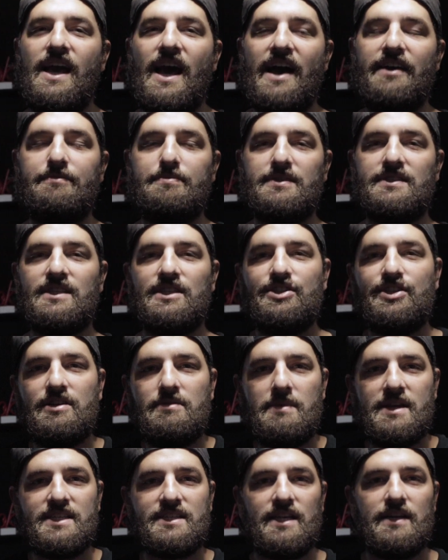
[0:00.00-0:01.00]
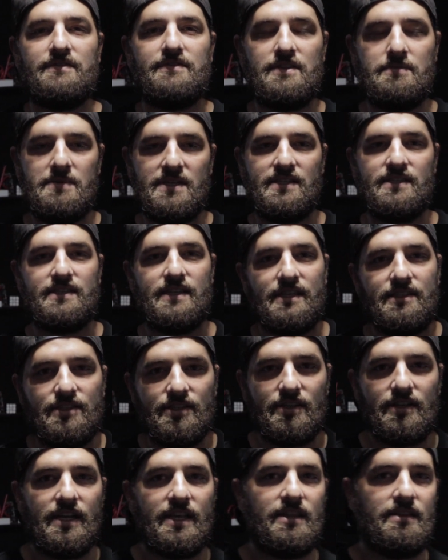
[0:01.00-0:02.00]
I've positioned myself to be
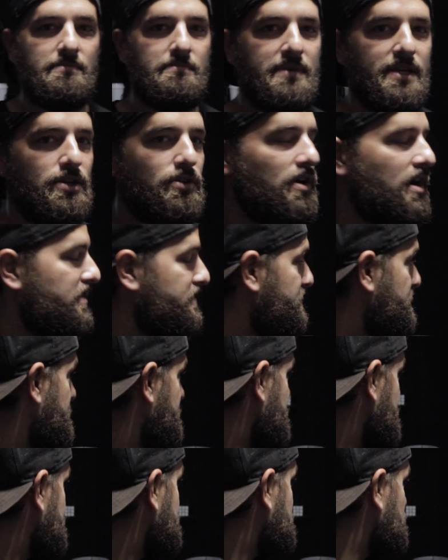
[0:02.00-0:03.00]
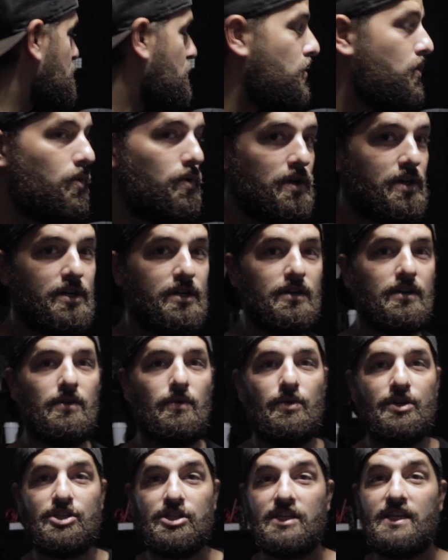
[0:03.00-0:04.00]
centered in the middle of this corner,
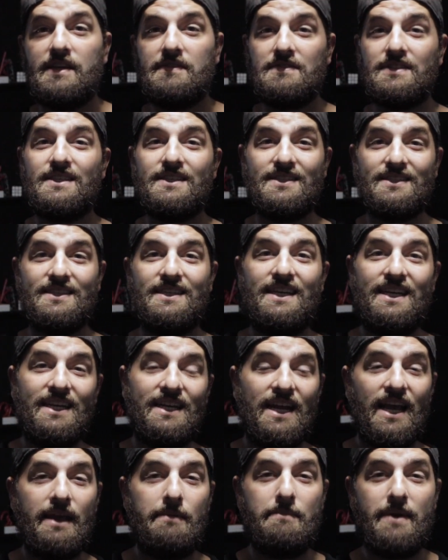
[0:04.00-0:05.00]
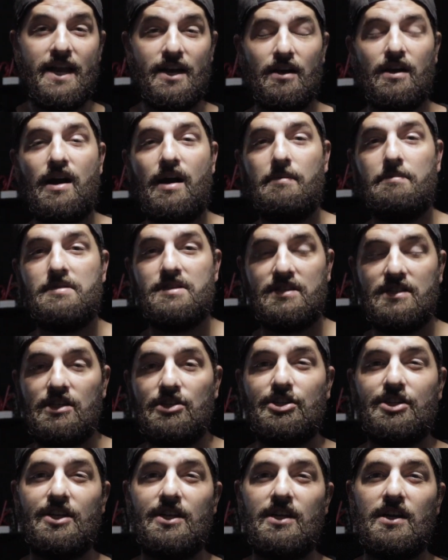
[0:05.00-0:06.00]
which gives the scene a better
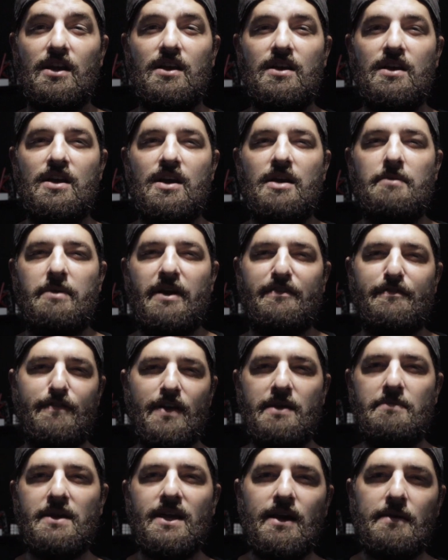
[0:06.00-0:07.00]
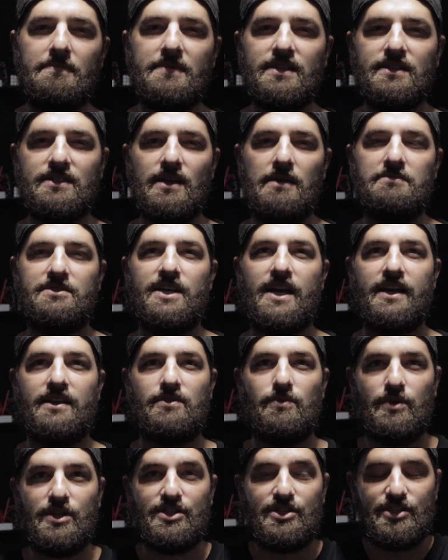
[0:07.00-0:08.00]
composition by framing up the
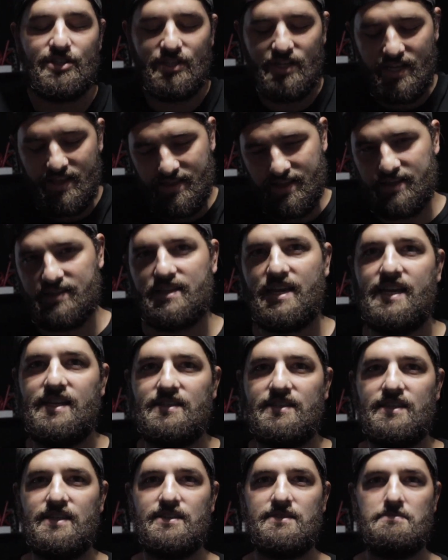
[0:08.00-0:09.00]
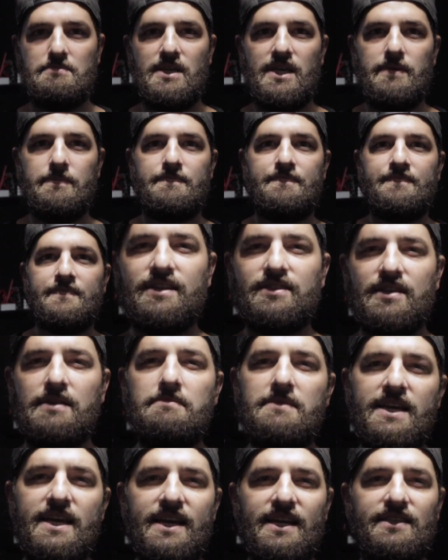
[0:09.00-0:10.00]
subject, which in this case is me. Now,
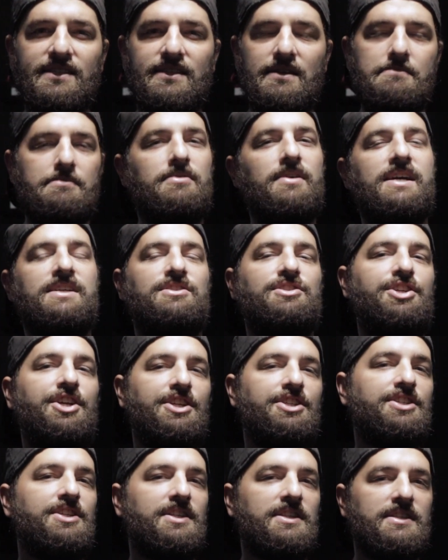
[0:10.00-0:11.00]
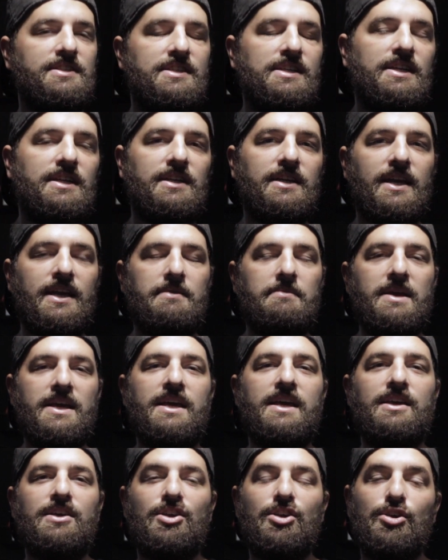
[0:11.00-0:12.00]
something as simple as changing the scene can
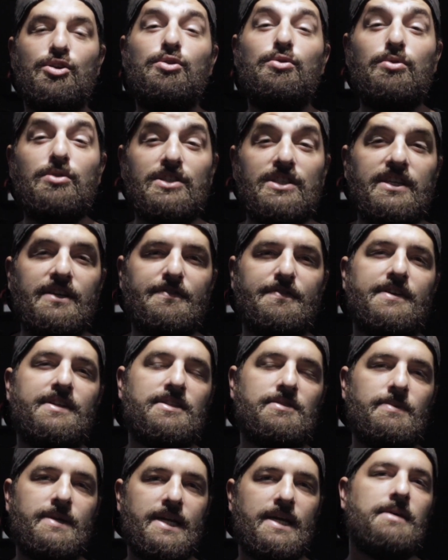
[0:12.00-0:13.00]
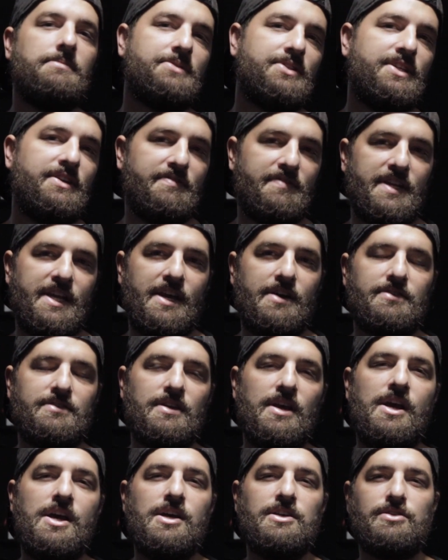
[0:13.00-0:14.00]
make a huge difference when it comes to your
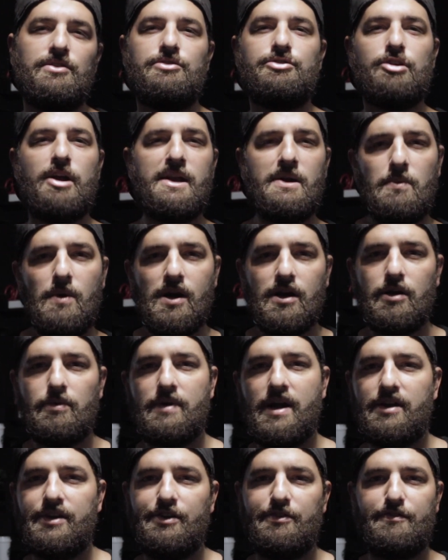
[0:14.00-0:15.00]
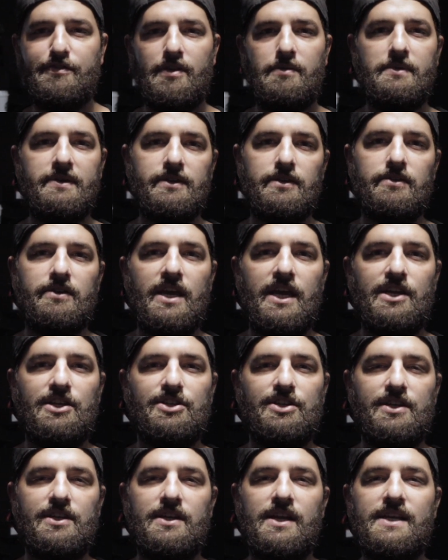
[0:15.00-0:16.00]
videos. So try to walk around your filming
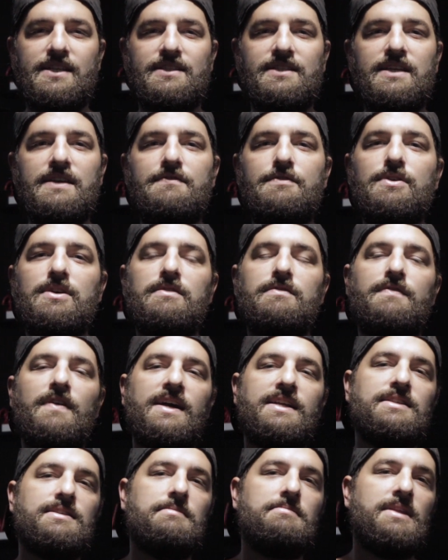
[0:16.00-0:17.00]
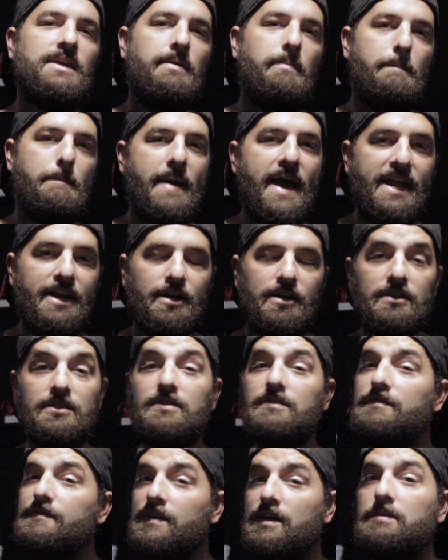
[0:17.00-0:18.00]
location and see if you can find something better
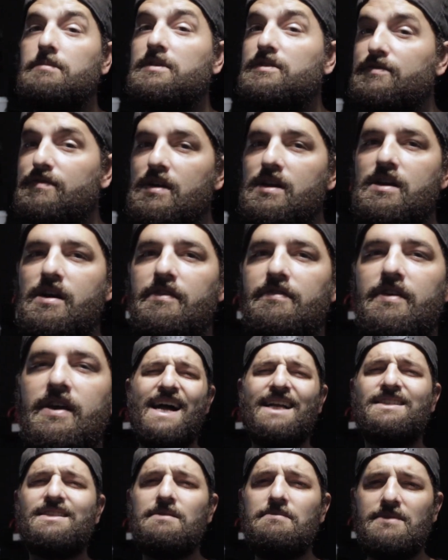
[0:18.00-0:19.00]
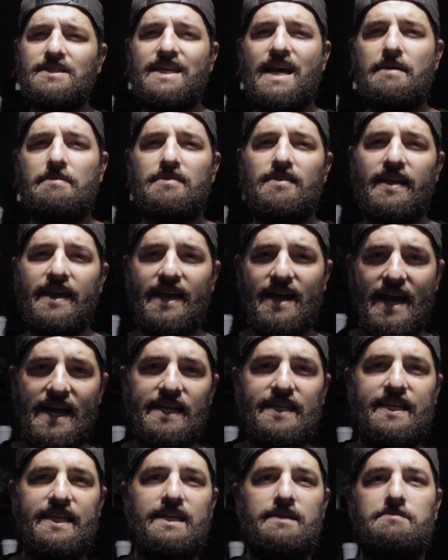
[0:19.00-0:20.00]
to film in front of. Add some depth like
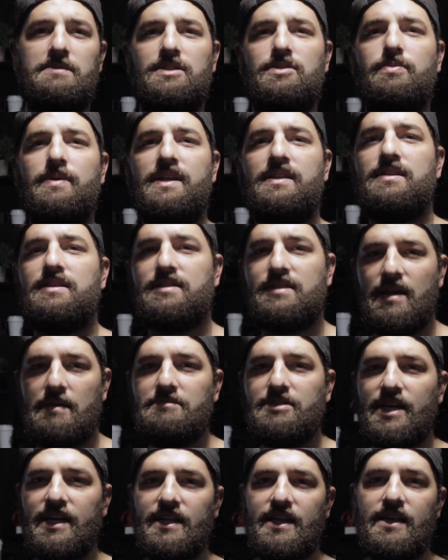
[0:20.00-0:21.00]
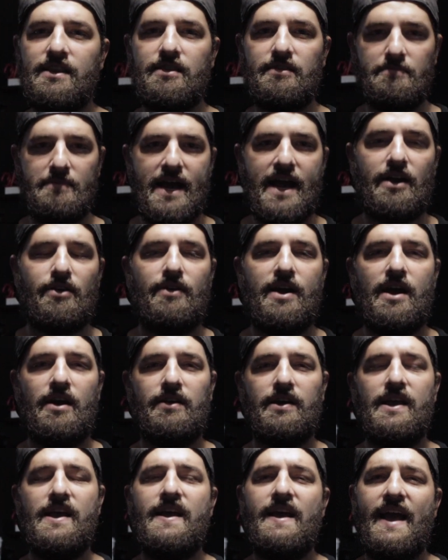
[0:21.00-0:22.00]
I did between the subject and the
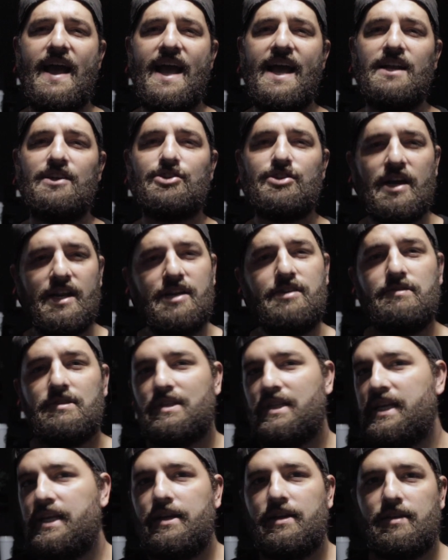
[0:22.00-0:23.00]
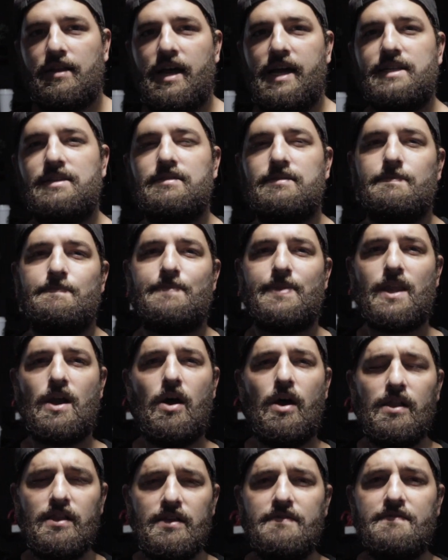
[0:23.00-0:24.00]
background, and try to use leading lines.
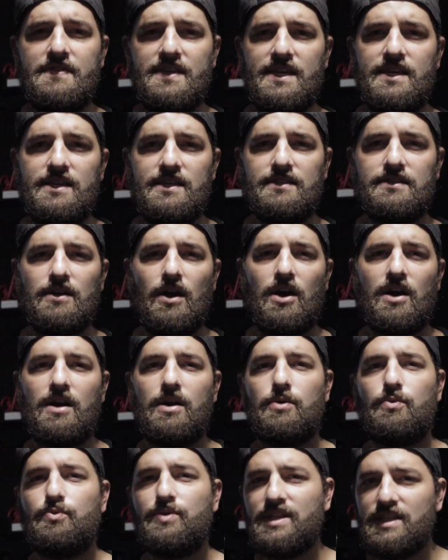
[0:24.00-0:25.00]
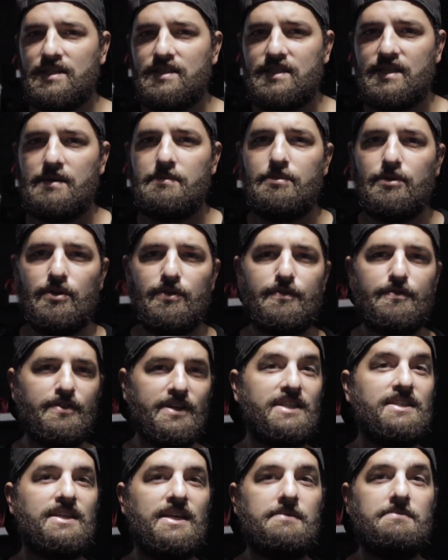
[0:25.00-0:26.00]
All of these are really simple,
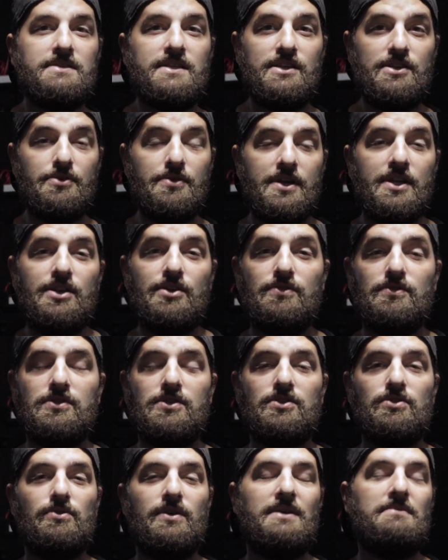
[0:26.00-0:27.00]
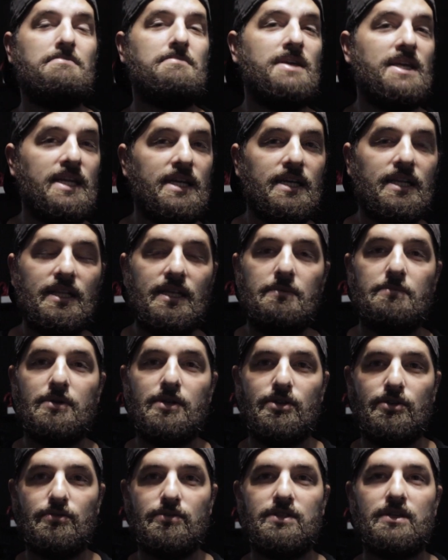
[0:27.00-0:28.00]
free tips that you can use to immediately
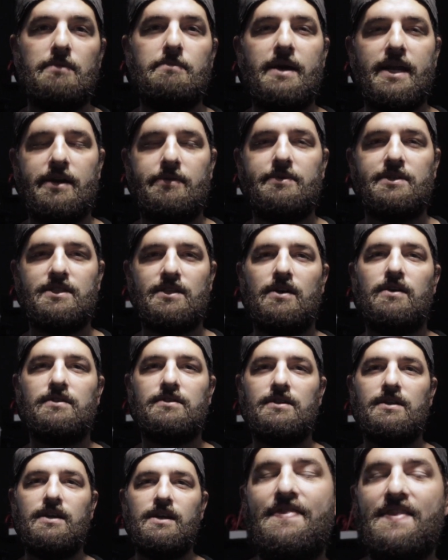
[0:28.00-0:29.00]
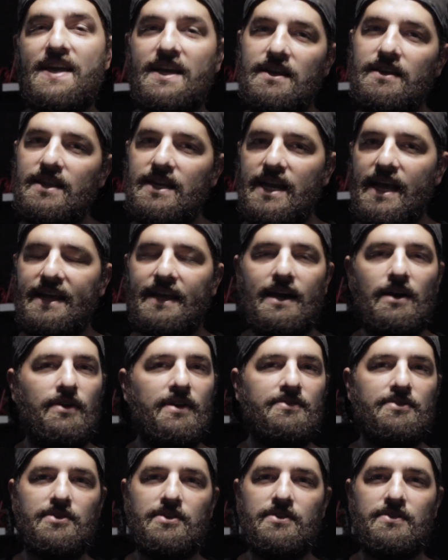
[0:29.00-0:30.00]
produce a better result. At the end of the day,
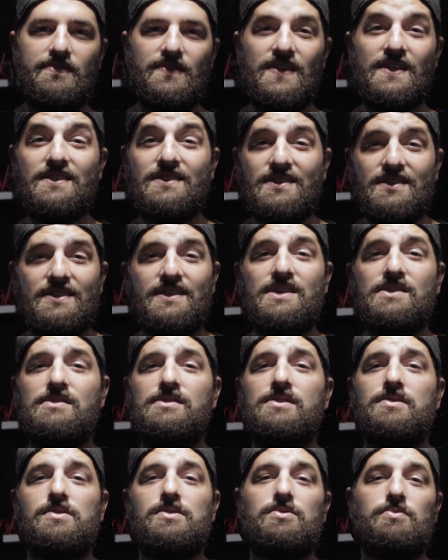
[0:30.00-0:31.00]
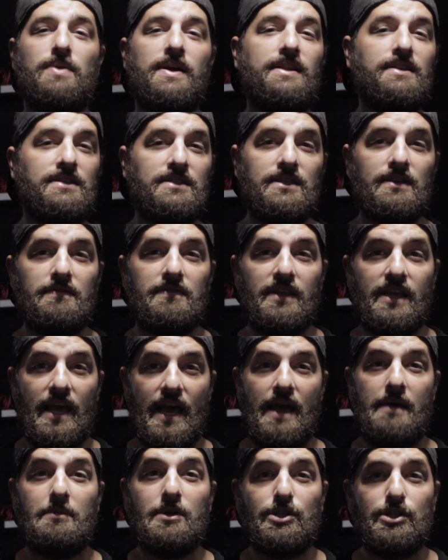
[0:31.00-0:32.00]
however, this still looks
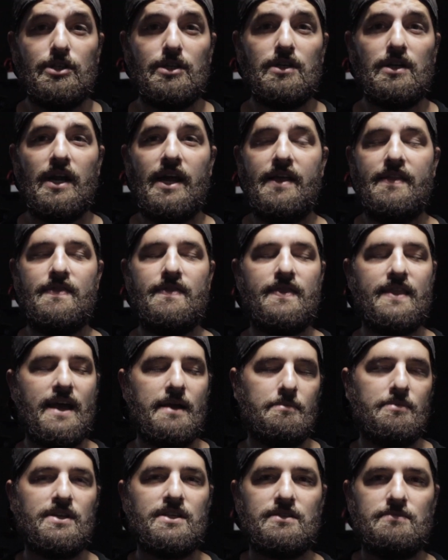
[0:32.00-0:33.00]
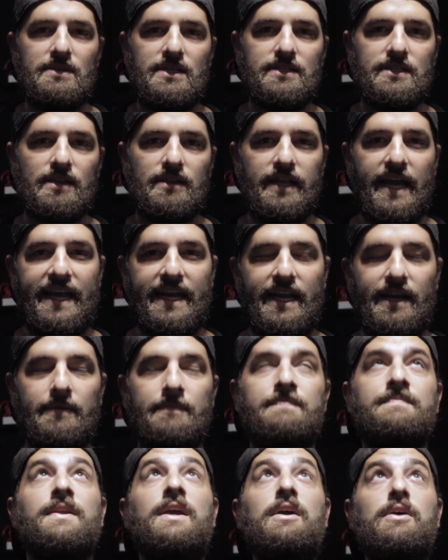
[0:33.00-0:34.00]
relatively amateur, and that brings me to lighting.